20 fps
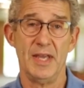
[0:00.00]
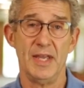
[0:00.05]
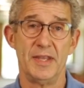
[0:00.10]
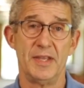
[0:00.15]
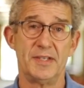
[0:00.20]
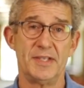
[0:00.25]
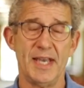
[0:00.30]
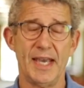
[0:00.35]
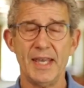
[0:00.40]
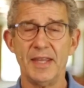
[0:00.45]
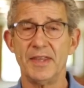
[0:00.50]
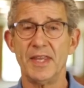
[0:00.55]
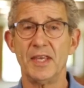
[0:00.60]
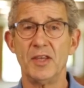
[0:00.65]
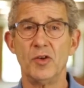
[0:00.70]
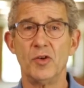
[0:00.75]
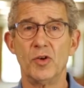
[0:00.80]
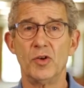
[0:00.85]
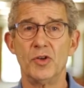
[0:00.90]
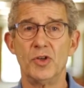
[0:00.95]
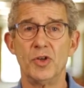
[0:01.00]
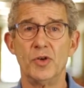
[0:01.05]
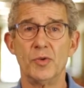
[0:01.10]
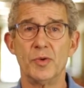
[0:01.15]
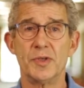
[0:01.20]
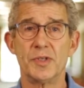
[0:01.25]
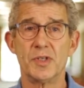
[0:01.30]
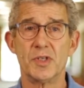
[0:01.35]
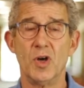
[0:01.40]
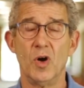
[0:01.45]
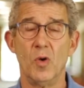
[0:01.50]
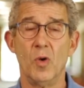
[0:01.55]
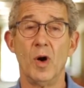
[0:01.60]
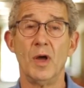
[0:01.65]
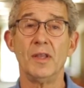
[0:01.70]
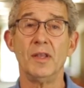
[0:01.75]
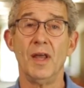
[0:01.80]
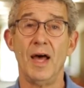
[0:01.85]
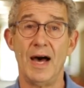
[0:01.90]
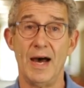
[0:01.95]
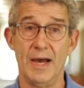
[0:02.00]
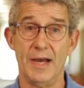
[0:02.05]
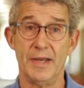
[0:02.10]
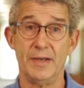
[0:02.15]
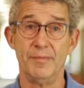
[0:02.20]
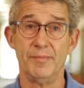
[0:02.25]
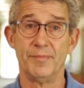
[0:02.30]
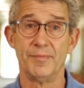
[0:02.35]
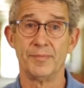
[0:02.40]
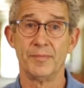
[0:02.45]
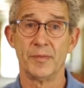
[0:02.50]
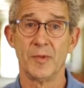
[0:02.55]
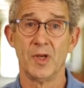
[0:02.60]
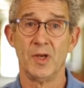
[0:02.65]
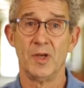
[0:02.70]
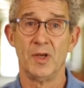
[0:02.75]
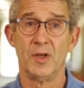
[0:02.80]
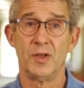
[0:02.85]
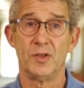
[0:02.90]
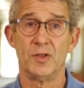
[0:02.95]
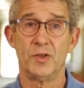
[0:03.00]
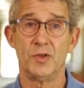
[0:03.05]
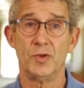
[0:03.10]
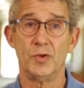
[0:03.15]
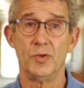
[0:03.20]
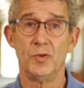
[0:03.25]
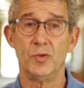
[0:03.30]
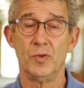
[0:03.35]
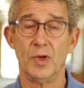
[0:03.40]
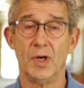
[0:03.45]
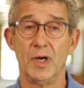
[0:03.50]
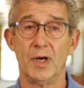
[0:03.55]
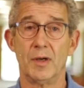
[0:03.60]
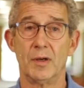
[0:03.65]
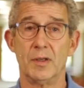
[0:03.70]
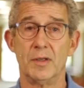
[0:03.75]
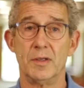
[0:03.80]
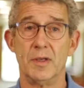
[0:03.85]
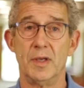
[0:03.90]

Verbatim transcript: The second thing you can do is go online to uh,